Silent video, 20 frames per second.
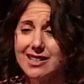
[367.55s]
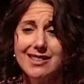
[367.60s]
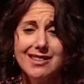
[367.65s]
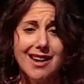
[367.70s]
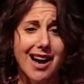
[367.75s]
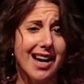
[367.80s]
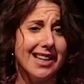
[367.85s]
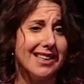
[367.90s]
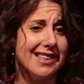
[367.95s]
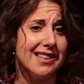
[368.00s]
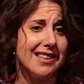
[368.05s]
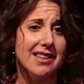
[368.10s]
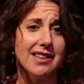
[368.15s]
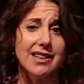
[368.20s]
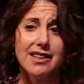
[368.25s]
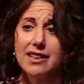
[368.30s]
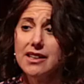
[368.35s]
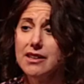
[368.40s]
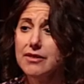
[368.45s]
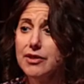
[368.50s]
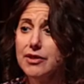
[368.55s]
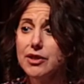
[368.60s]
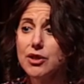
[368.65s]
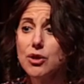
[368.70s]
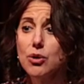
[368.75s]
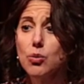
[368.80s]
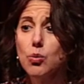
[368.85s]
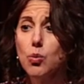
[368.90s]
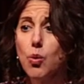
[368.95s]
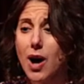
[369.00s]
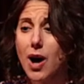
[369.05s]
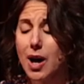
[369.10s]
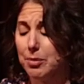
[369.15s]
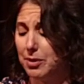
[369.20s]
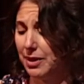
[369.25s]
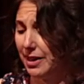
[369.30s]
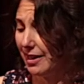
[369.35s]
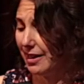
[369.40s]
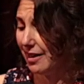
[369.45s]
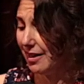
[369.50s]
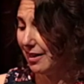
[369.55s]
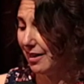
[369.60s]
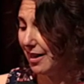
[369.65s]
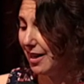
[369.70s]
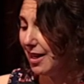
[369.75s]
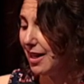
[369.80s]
not even wobbling.